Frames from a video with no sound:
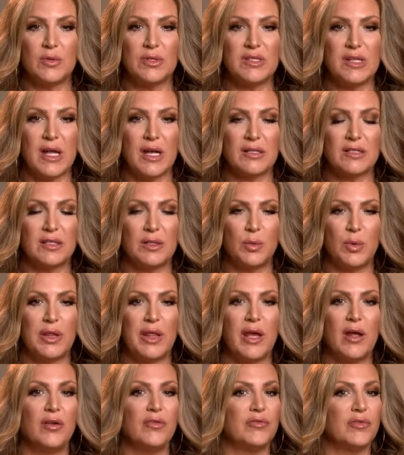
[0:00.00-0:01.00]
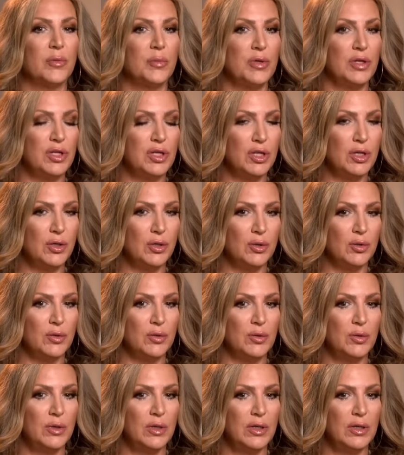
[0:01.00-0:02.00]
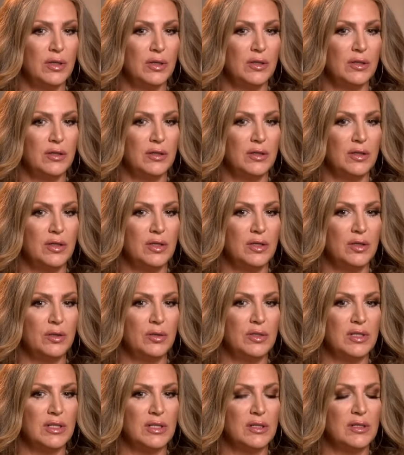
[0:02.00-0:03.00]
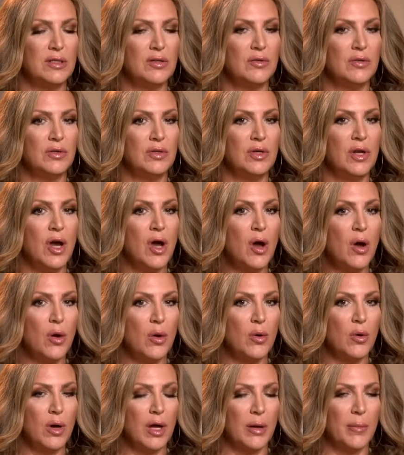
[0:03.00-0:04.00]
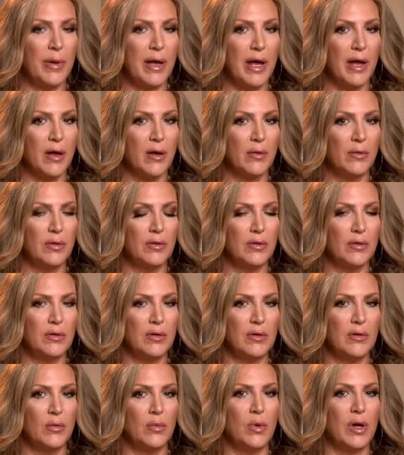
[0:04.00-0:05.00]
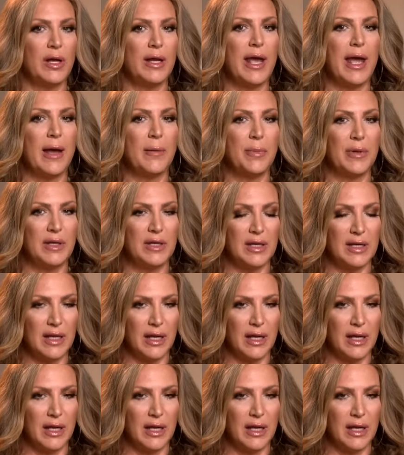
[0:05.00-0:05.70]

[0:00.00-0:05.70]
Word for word: was actually withheld from you. You didn't know about what happened to